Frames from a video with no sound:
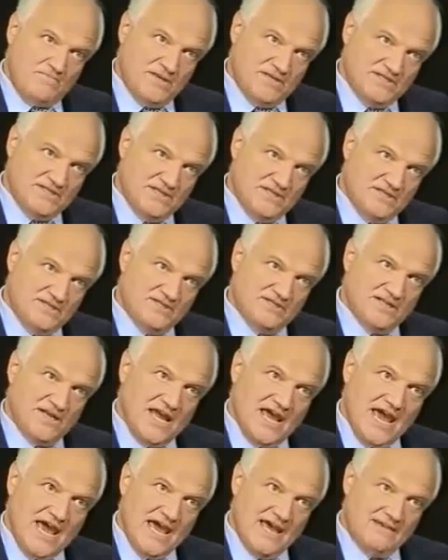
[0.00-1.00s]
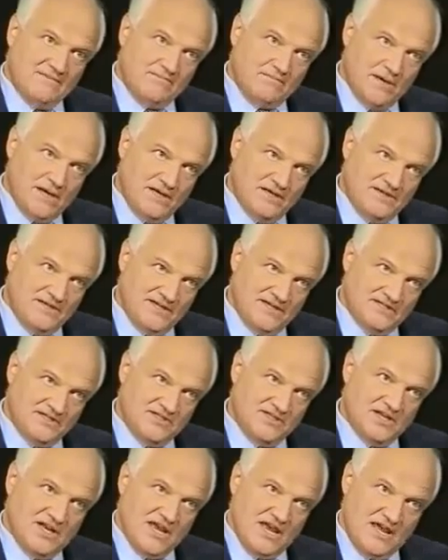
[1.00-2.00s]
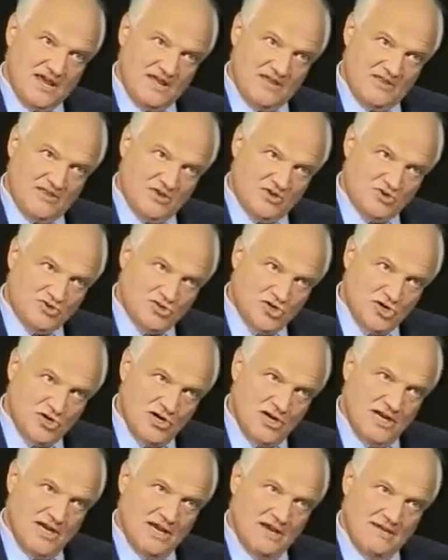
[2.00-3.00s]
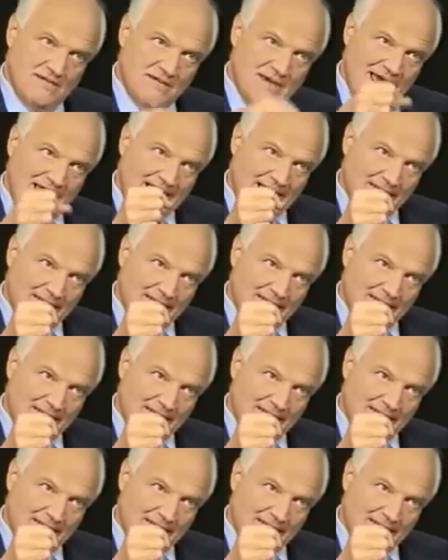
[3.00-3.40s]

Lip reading: Business and politics, the ruling